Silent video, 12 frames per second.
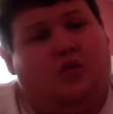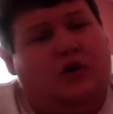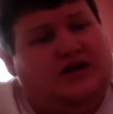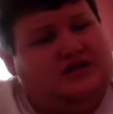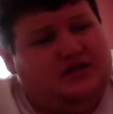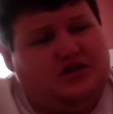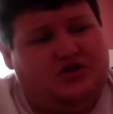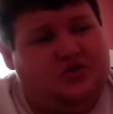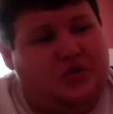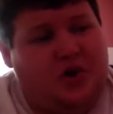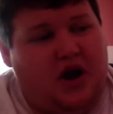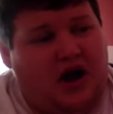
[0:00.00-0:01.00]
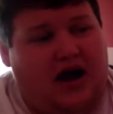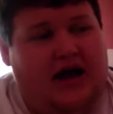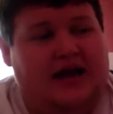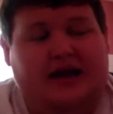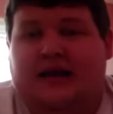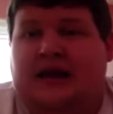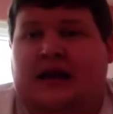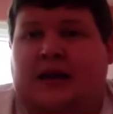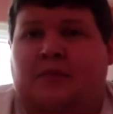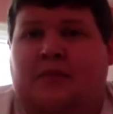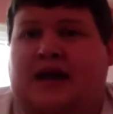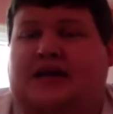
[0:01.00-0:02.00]
Wrestlers do not
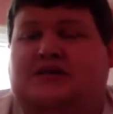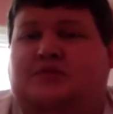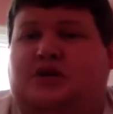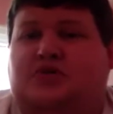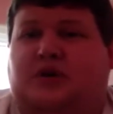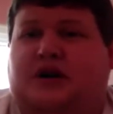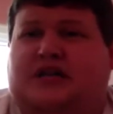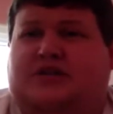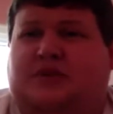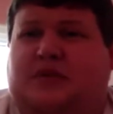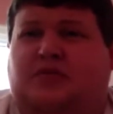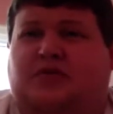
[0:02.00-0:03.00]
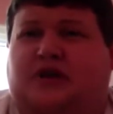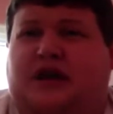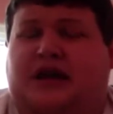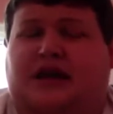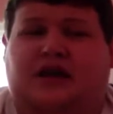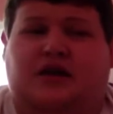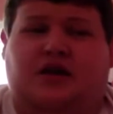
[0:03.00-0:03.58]
make as much money as people think.